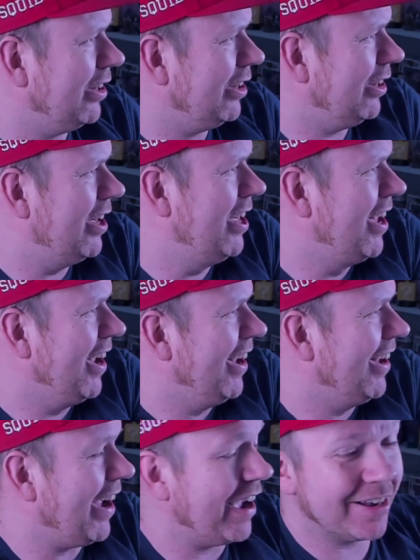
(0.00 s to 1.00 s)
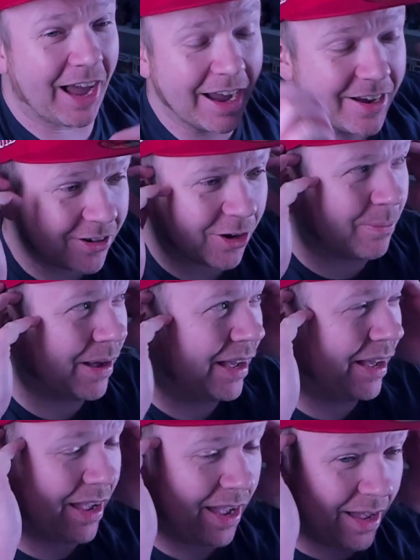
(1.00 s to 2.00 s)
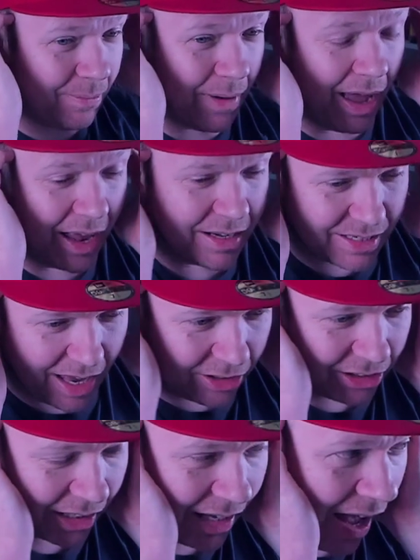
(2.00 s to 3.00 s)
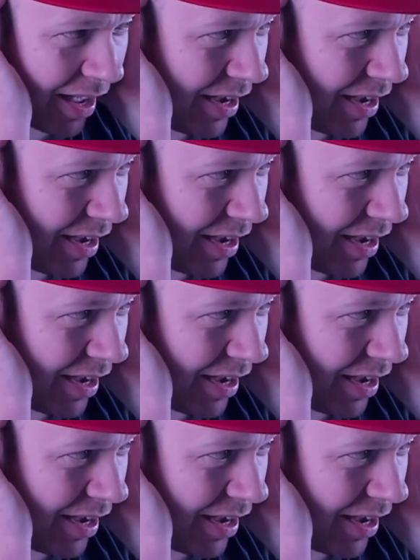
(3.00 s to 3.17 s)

Yeah, I ain't got my headset on, so I can't